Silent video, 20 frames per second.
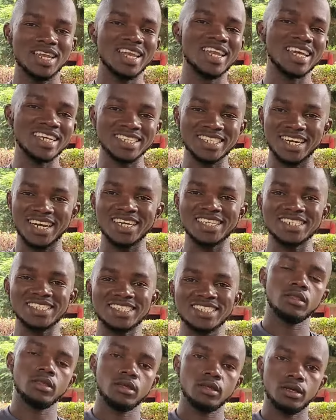later, guys.
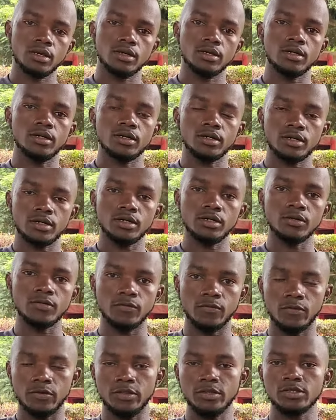And then
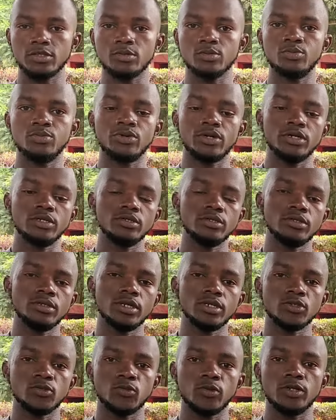for this brand new
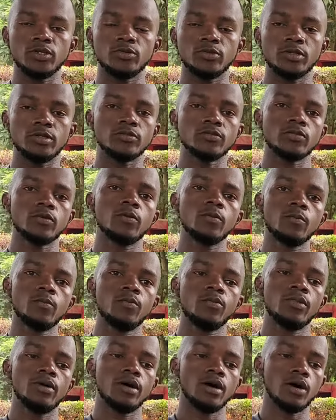year 2024,
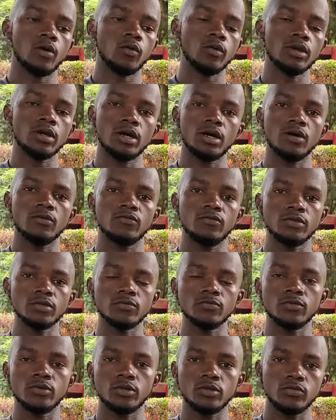we are
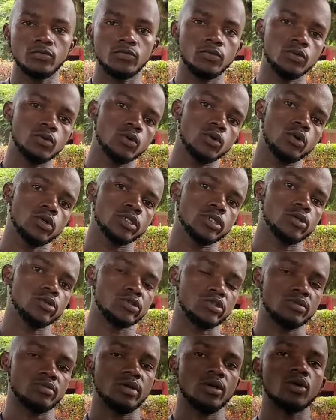having very few
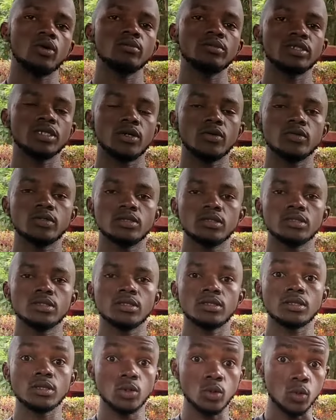hotels in my hometown,
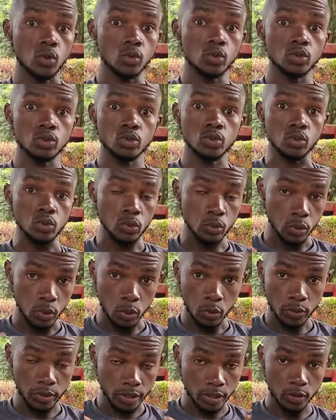the good
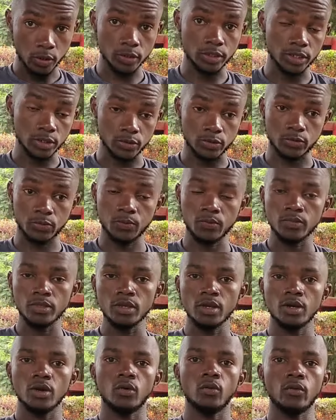looking hotels,
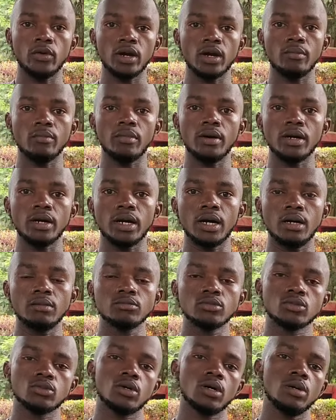whereby
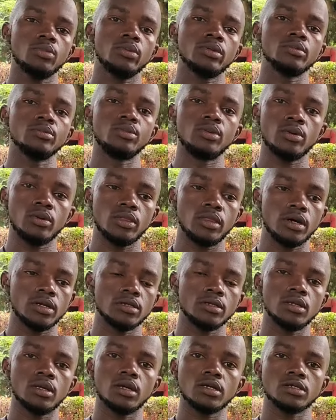I'm so happy and proud
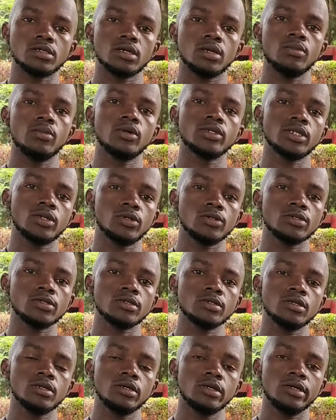that there are some
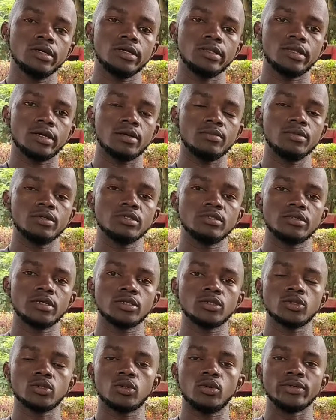hotels that have been
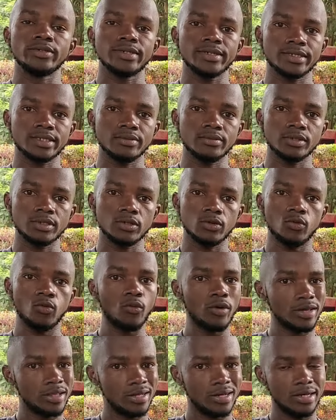trying to contact me
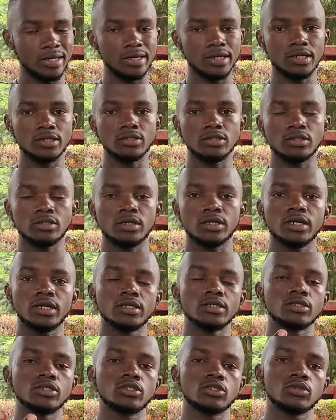whether I can try
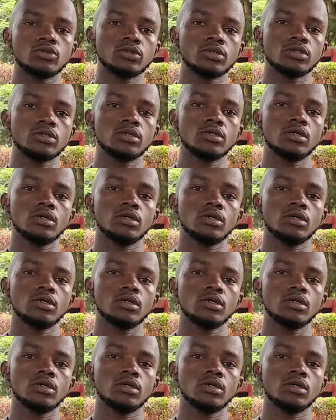and shoot